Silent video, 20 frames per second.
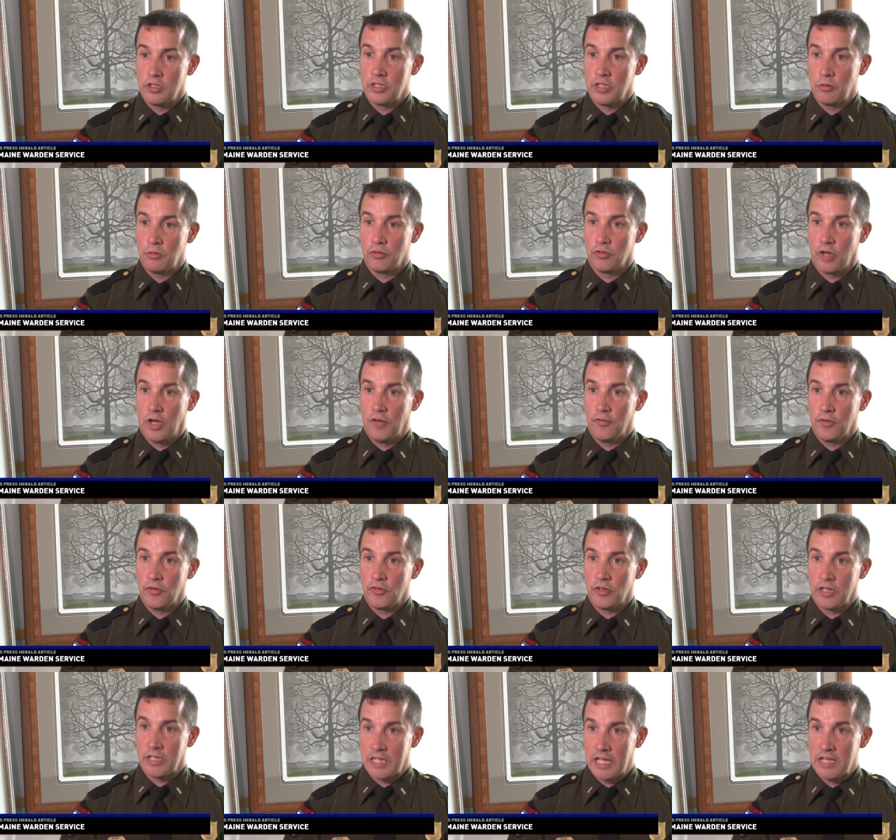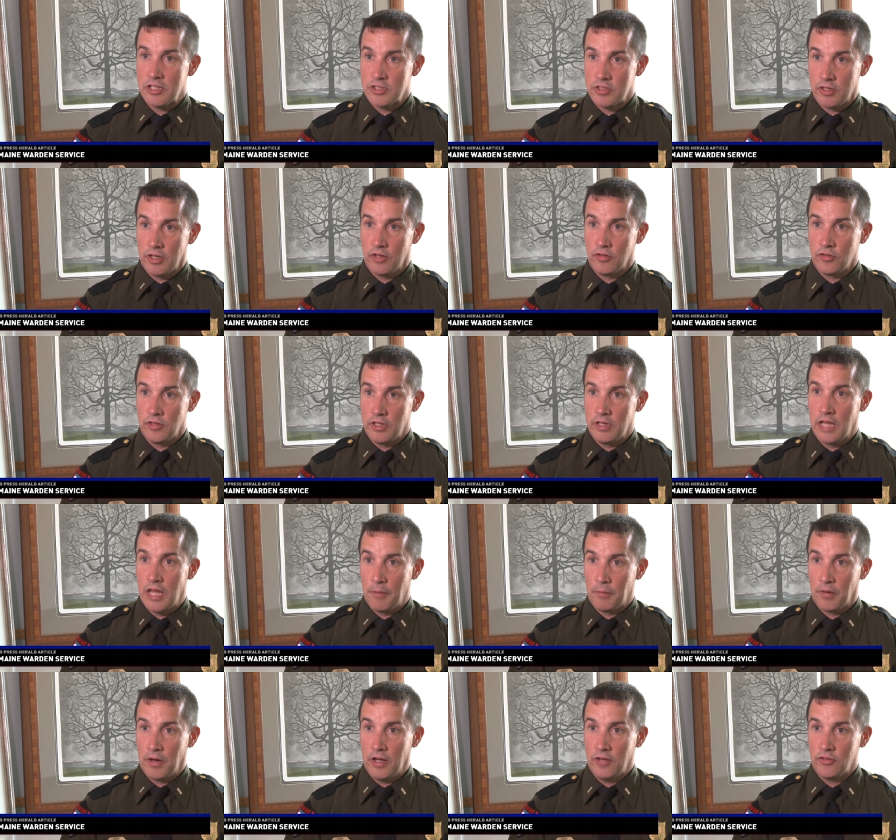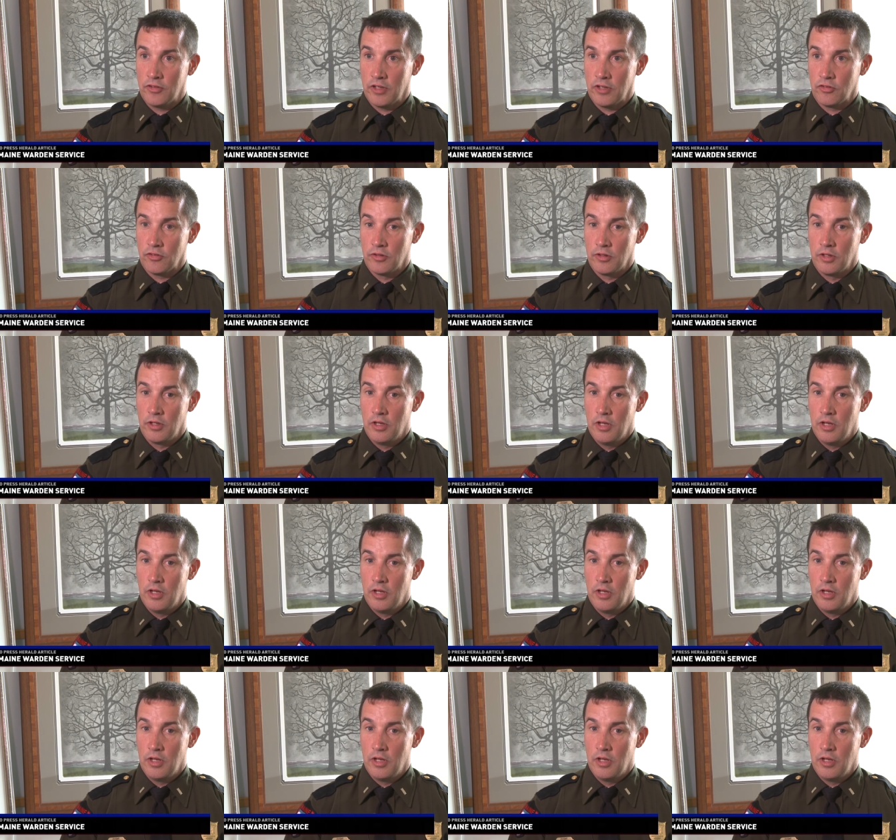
General's office against us in that process.